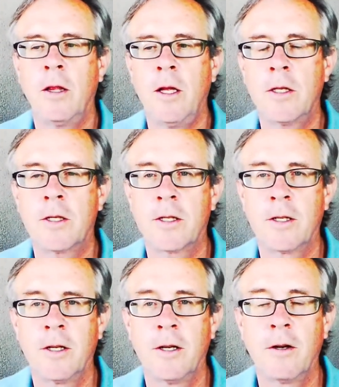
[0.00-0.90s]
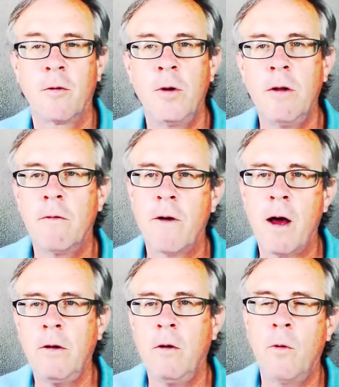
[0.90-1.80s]
let's
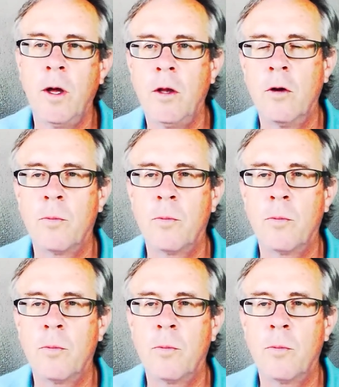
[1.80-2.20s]
reevaluate